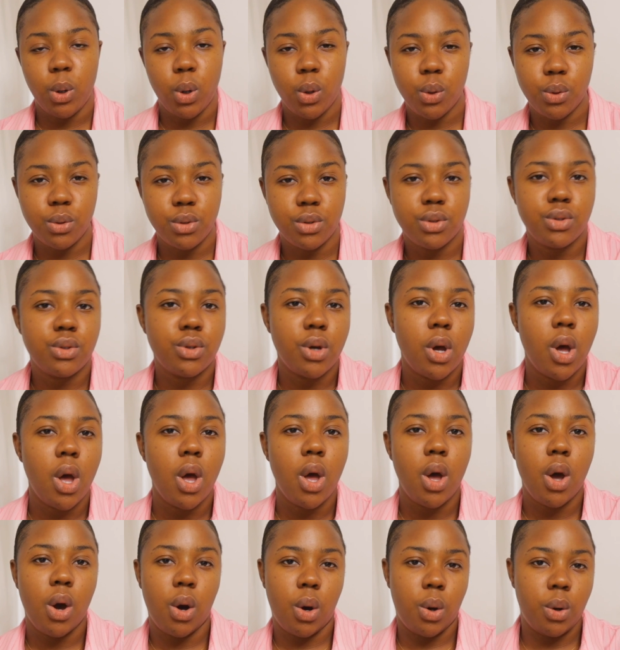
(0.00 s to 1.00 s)
post
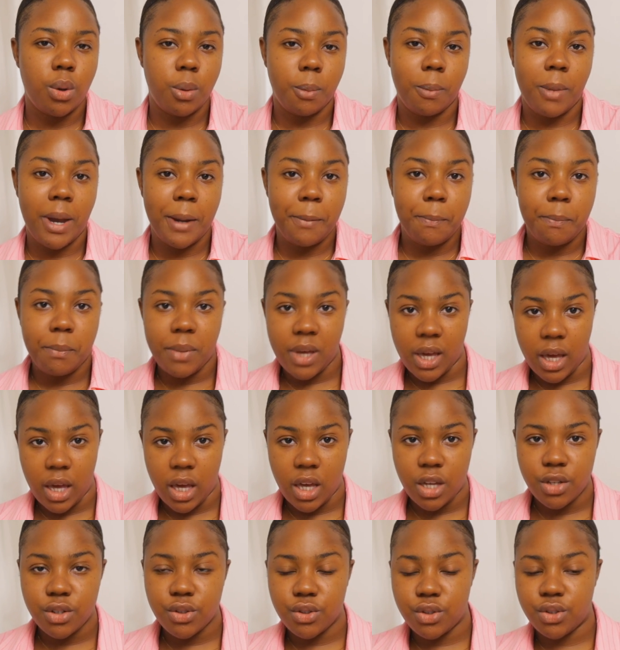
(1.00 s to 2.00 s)
on my
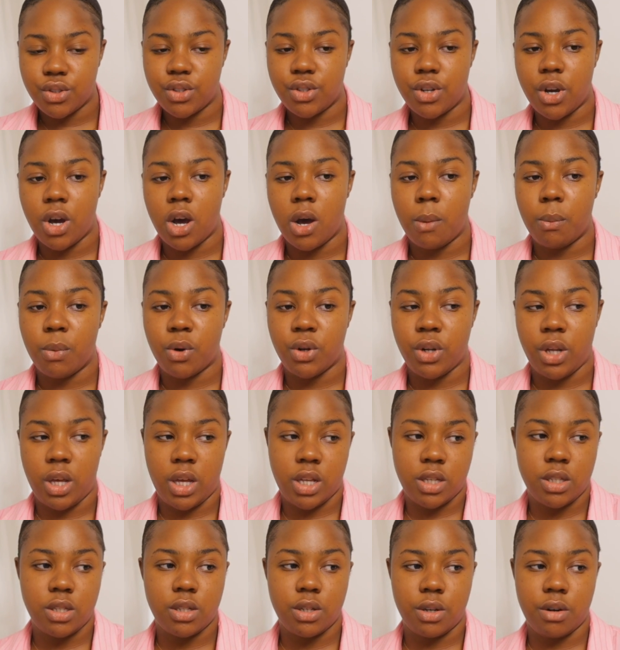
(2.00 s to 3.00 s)
page um, on
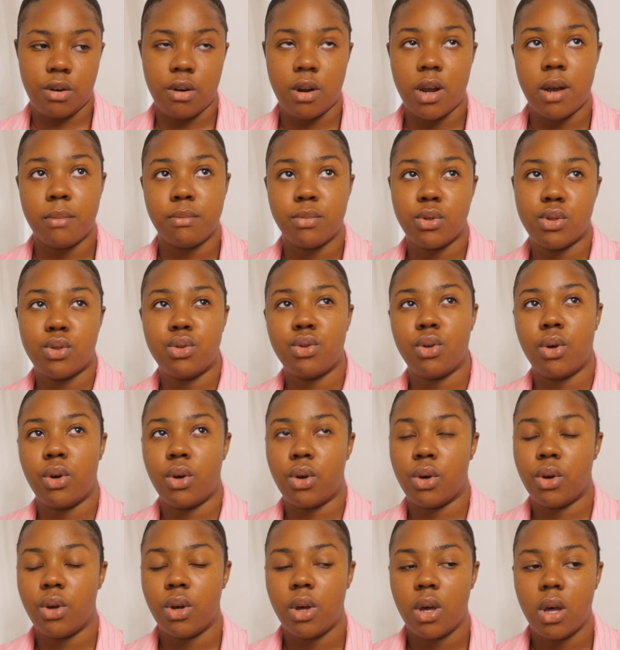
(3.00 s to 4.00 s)
Instagram. So
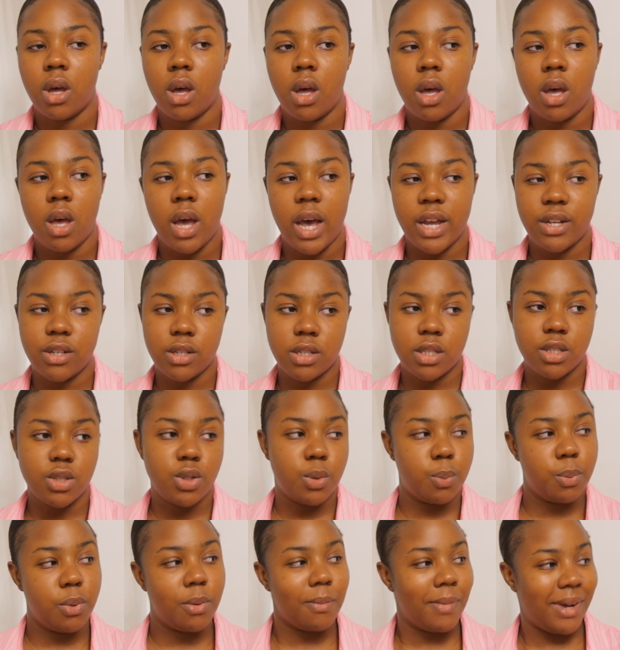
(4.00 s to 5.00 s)
I just need
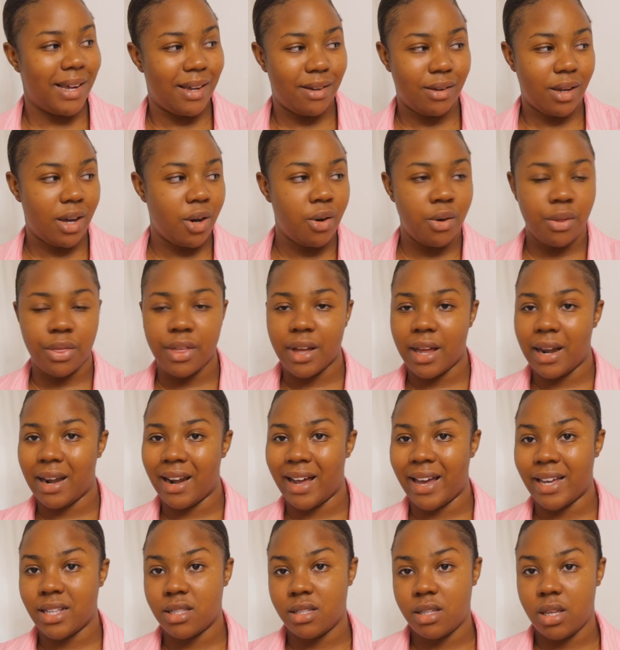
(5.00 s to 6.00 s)
to put my other
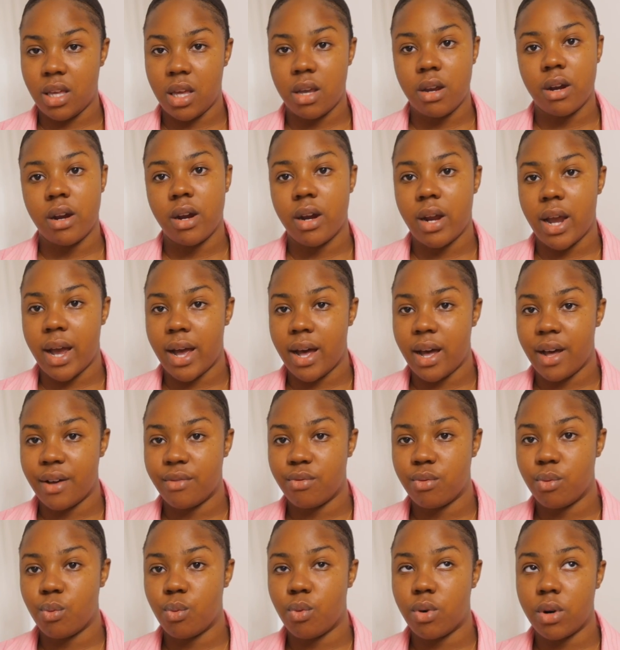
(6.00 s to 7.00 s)
lights here. I have
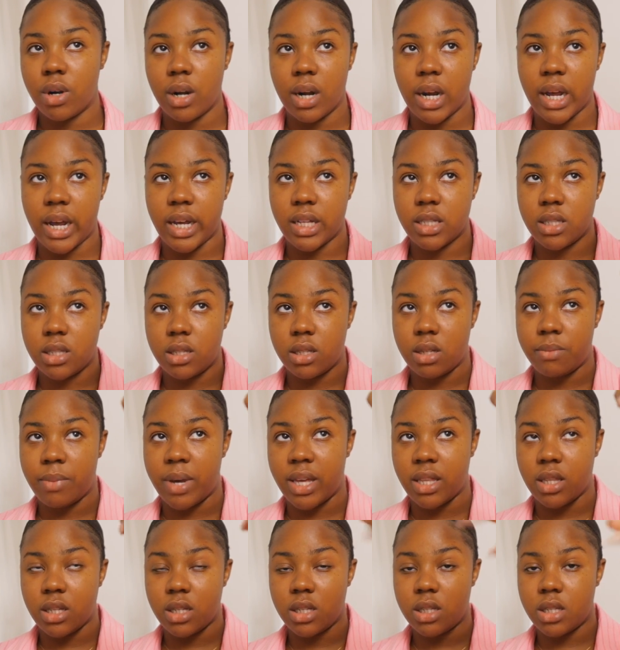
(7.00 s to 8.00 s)
one light
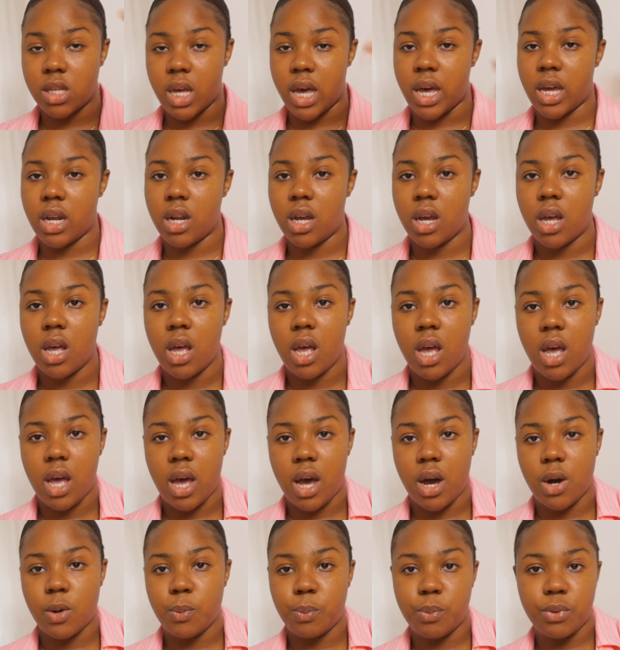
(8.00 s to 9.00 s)
by this side.
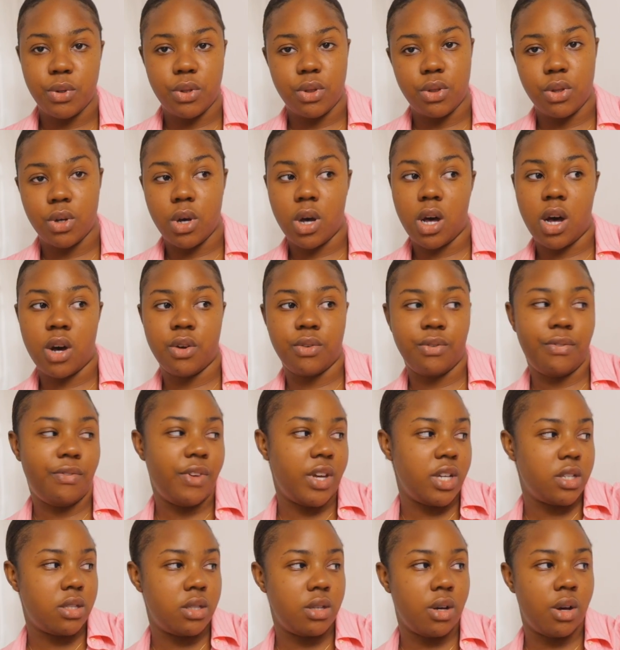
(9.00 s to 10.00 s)
I'll put the, I'll
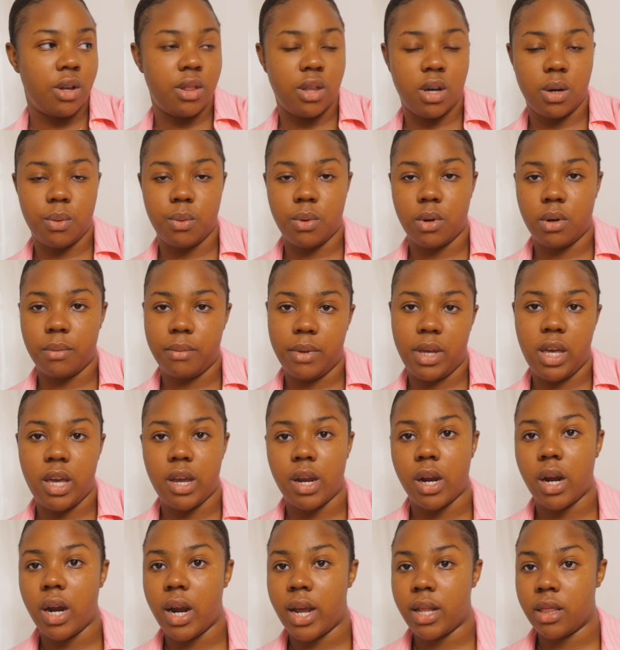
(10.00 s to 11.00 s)
fix the other one
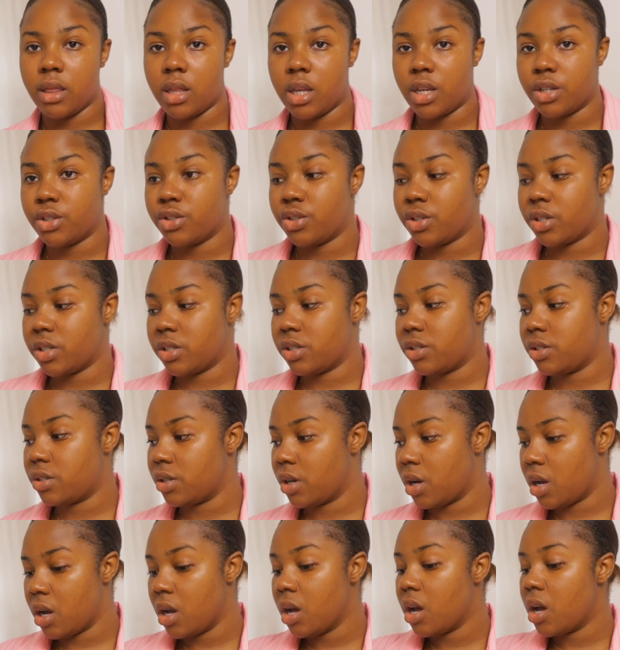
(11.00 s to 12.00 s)
here and then just
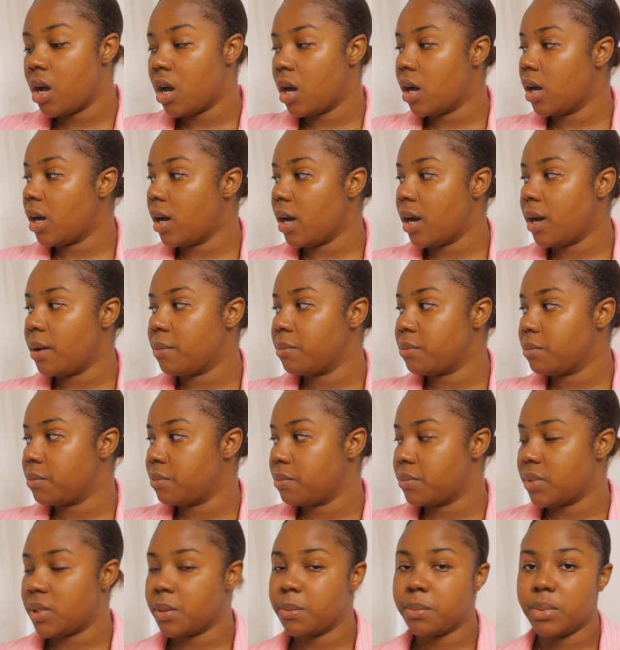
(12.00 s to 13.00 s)
um,
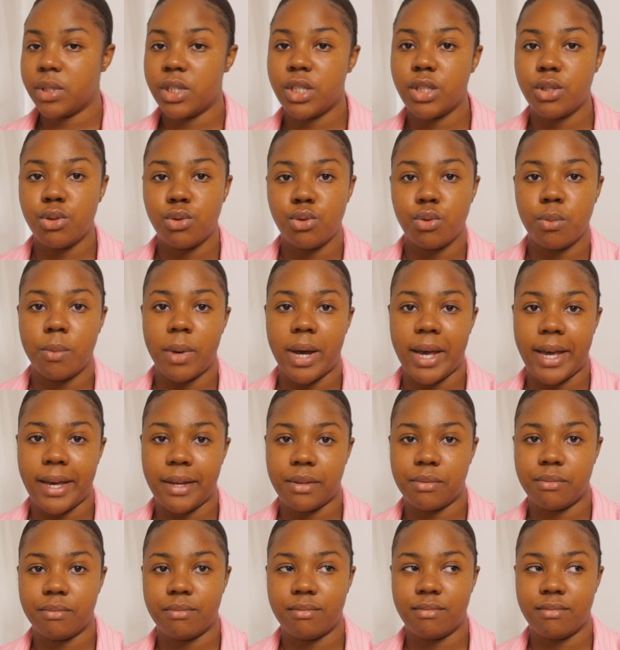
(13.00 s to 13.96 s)
simply do my